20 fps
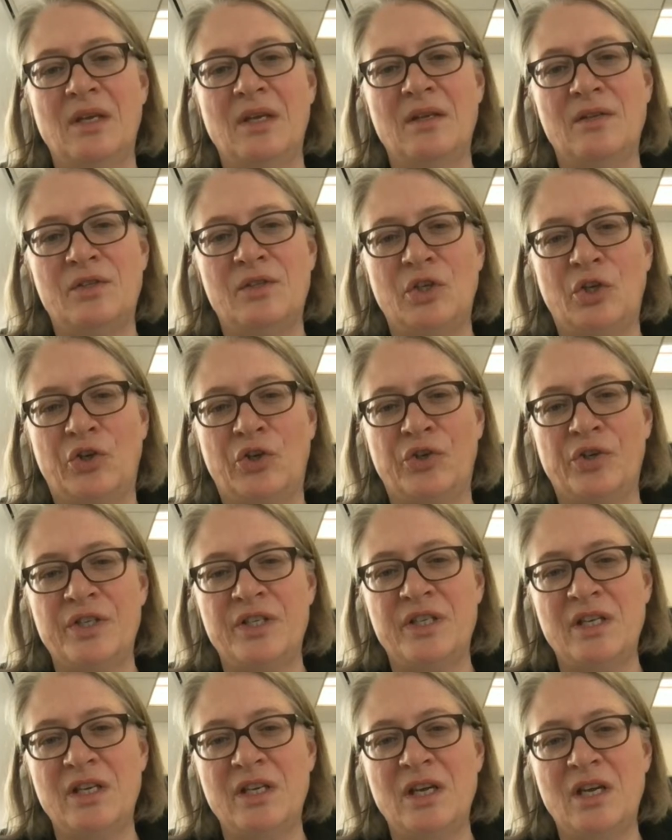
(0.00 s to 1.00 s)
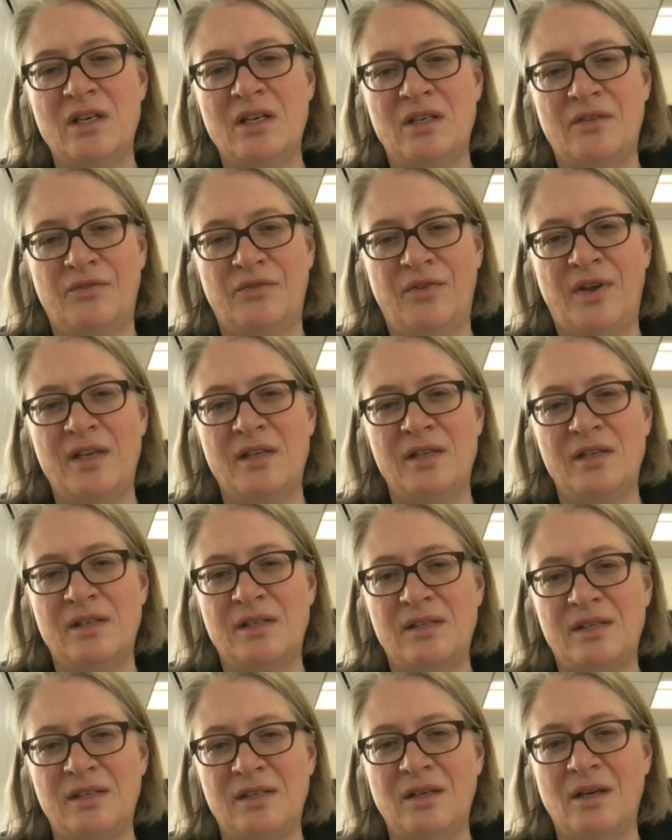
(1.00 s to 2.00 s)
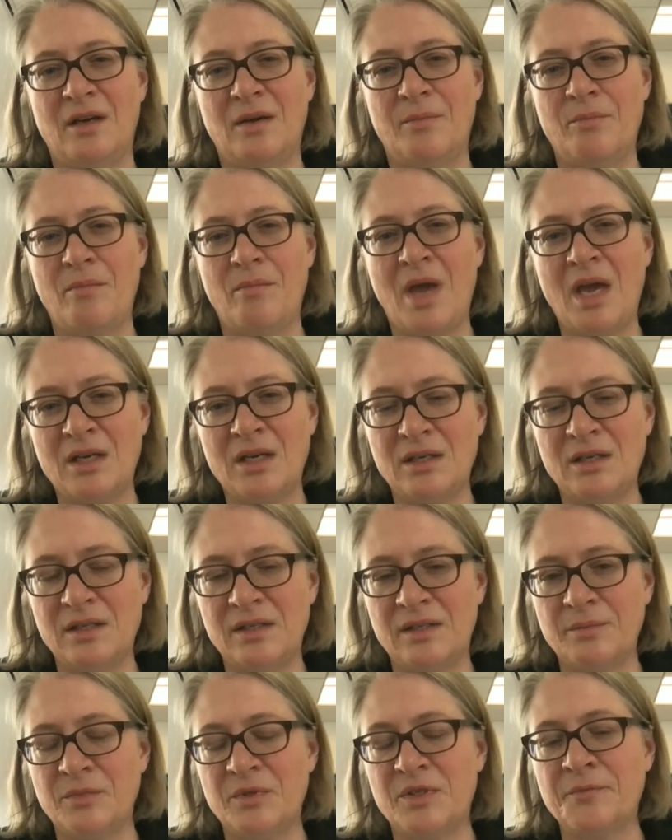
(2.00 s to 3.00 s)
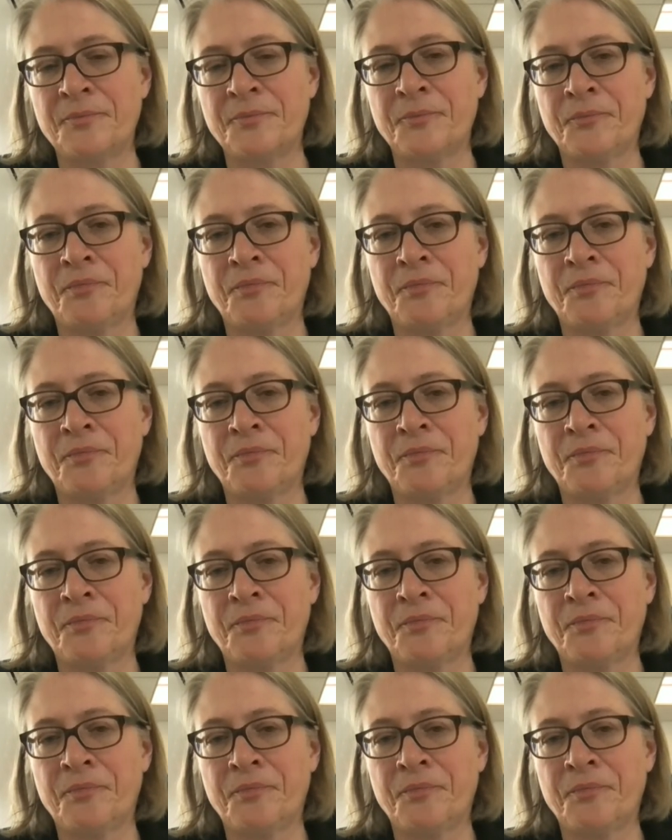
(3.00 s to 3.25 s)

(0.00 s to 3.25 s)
security and defense mechanisms,